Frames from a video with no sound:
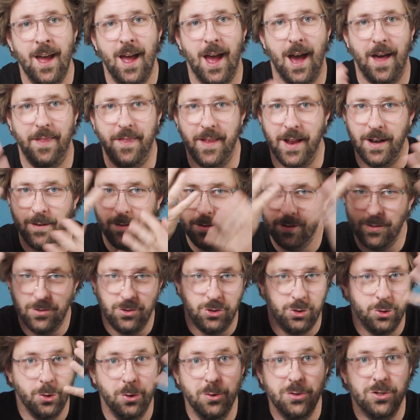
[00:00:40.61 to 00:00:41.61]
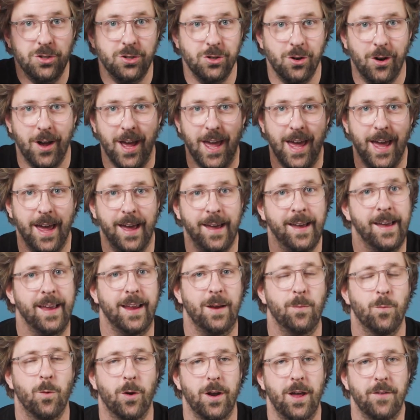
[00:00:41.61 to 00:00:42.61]
and then zhuzh your hair
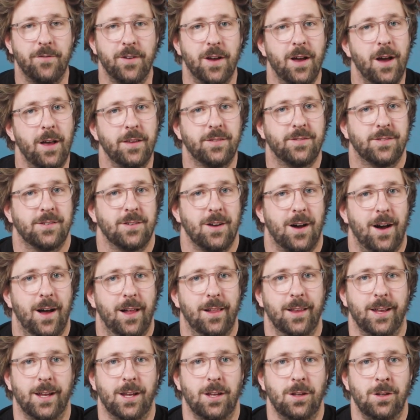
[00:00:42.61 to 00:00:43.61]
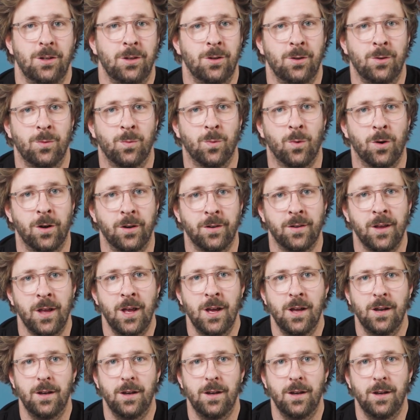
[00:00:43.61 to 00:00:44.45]
in whatever styling you want.